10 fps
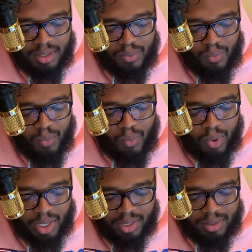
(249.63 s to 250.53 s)

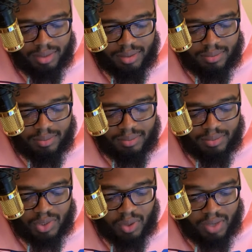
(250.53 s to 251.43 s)

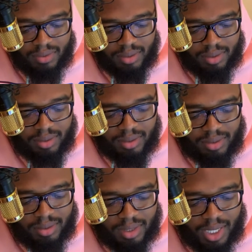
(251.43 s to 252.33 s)
whatsoever.
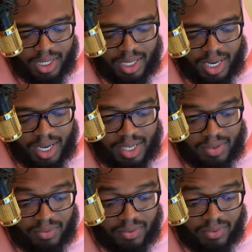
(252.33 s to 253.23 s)
Like I can't
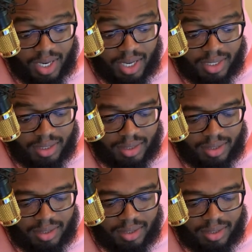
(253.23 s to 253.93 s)
even find it.